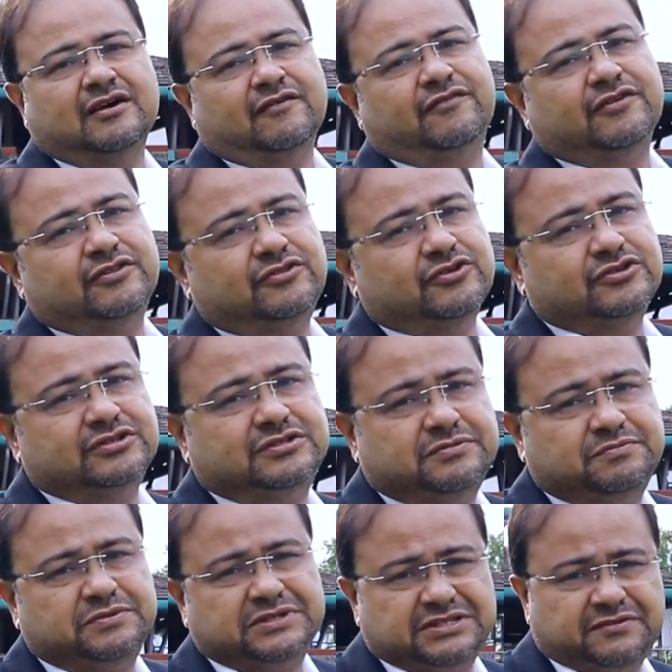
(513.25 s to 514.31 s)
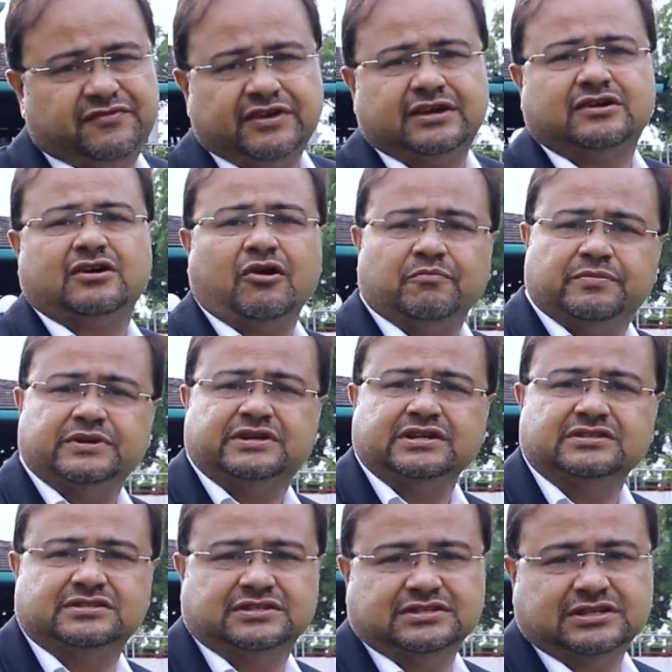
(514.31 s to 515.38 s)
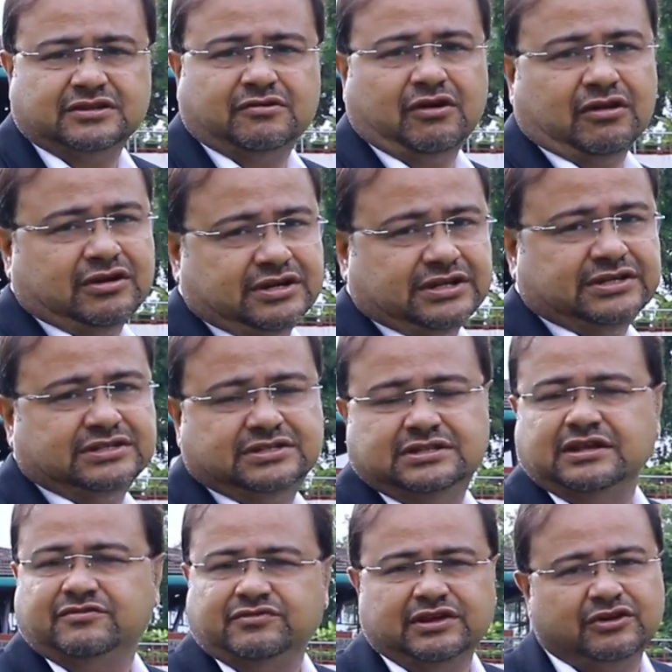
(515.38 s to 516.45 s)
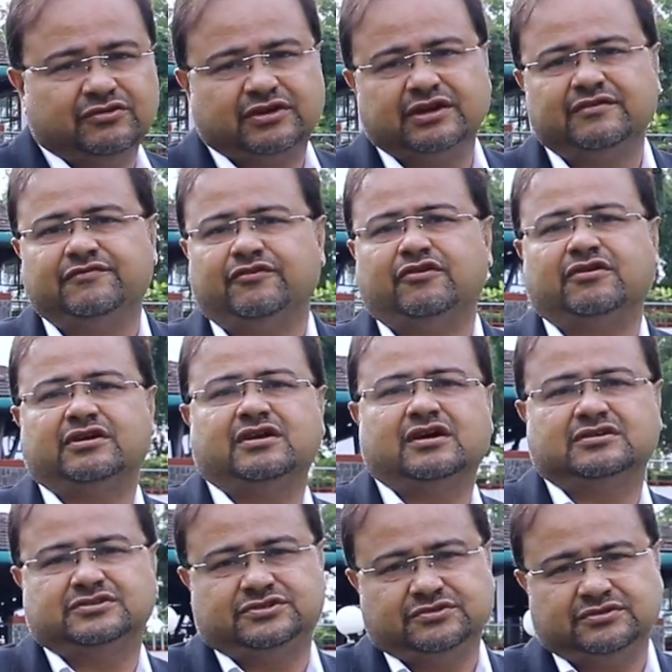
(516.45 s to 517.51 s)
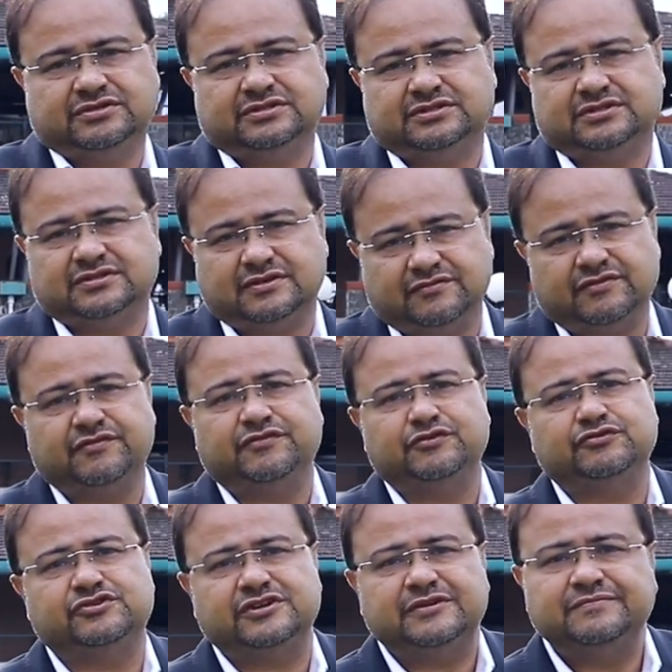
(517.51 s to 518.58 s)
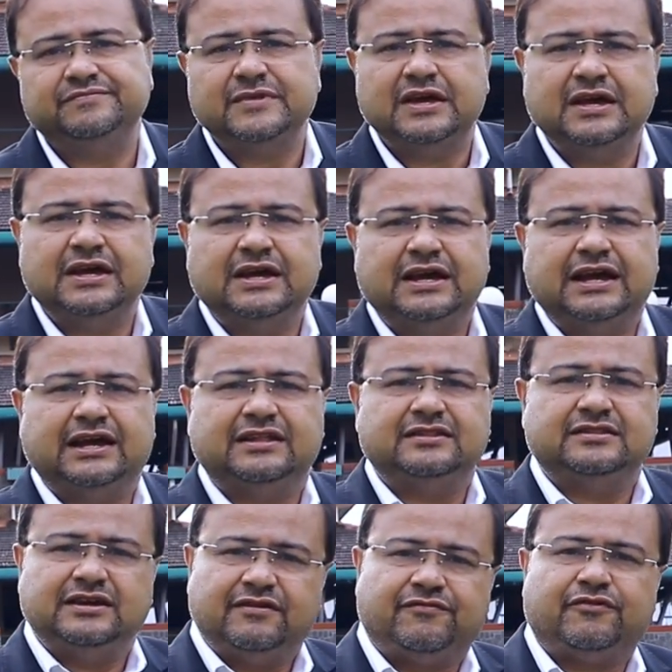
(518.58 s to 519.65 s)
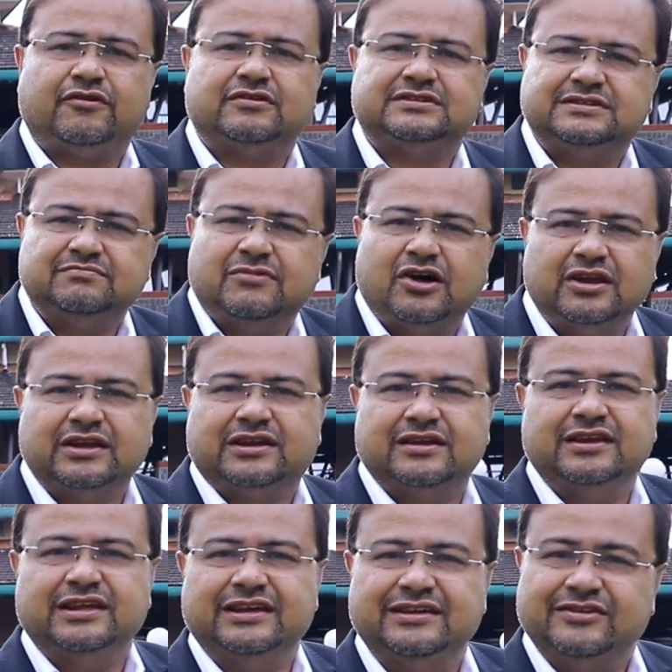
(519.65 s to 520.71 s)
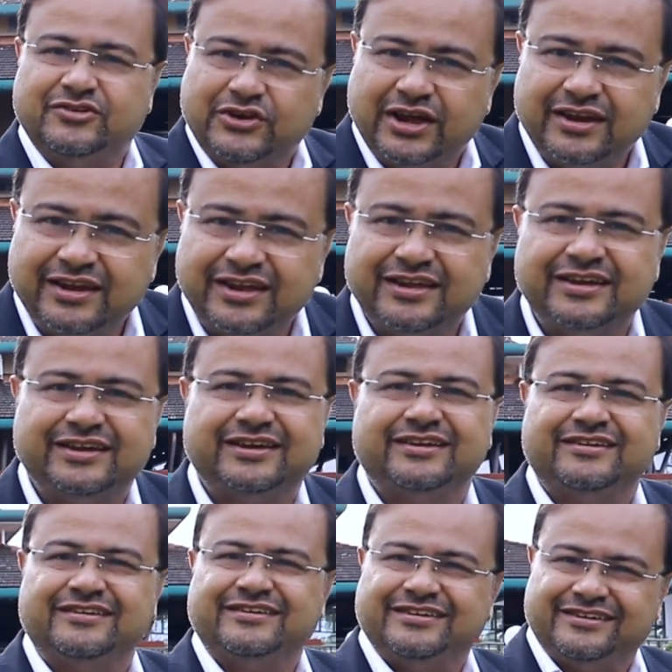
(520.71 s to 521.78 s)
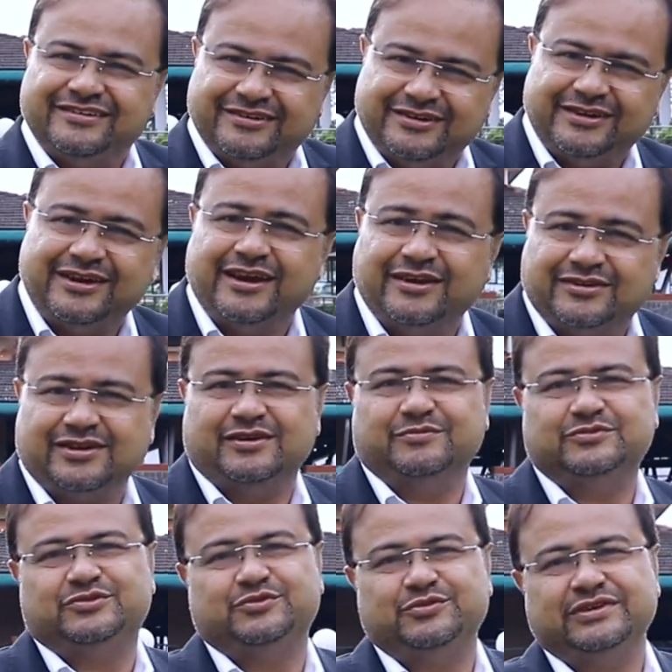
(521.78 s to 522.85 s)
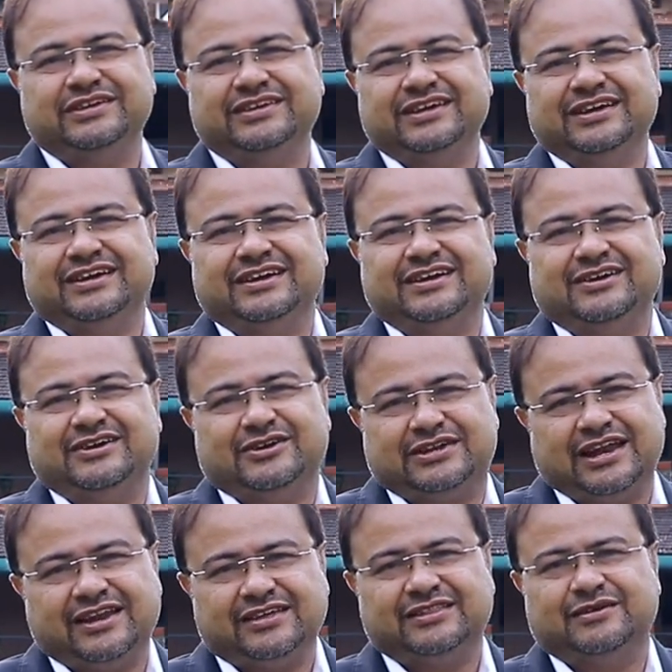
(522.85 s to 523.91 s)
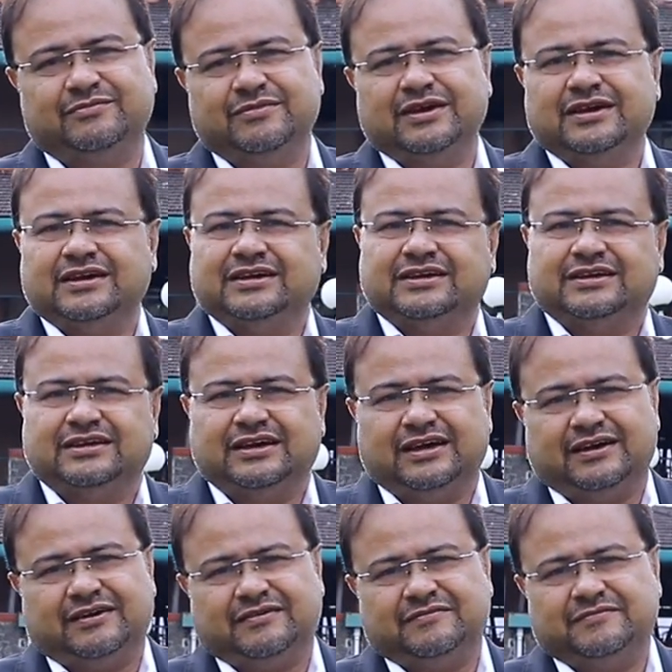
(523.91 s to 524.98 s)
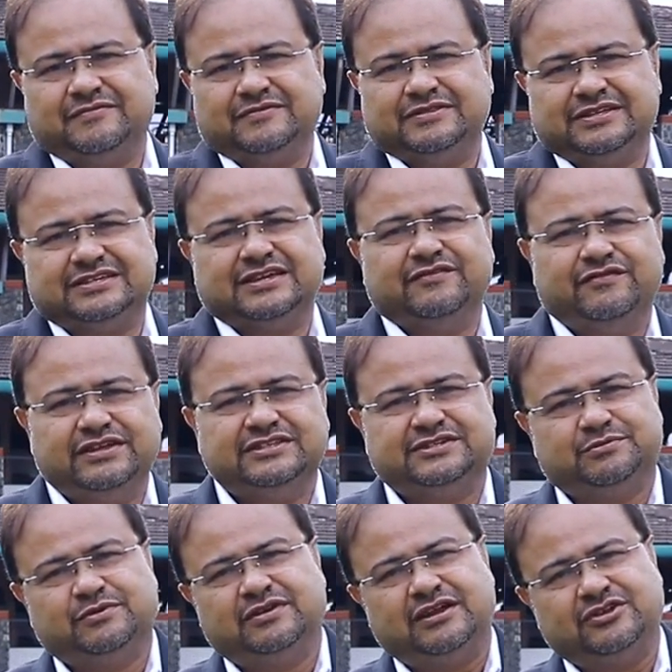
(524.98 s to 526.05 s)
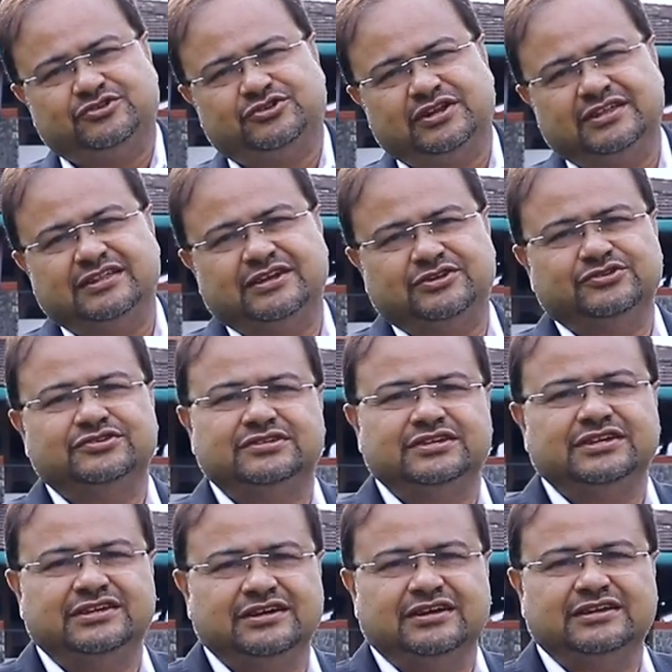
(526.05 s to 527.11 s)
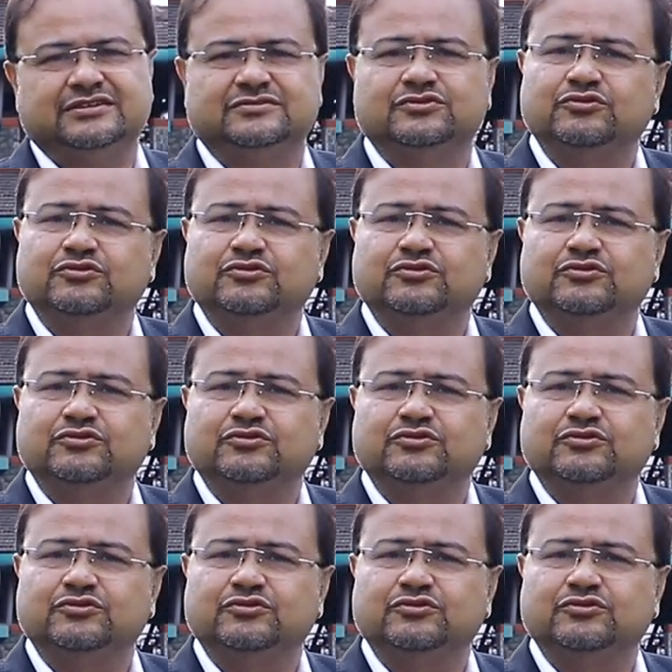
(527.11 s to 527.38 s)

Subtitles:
for those specific competencies and qualities that we are looking for in our students of the future. And therefore, symbolically, really, in real terms, we are telling them, this invincible Arjuna that you see here is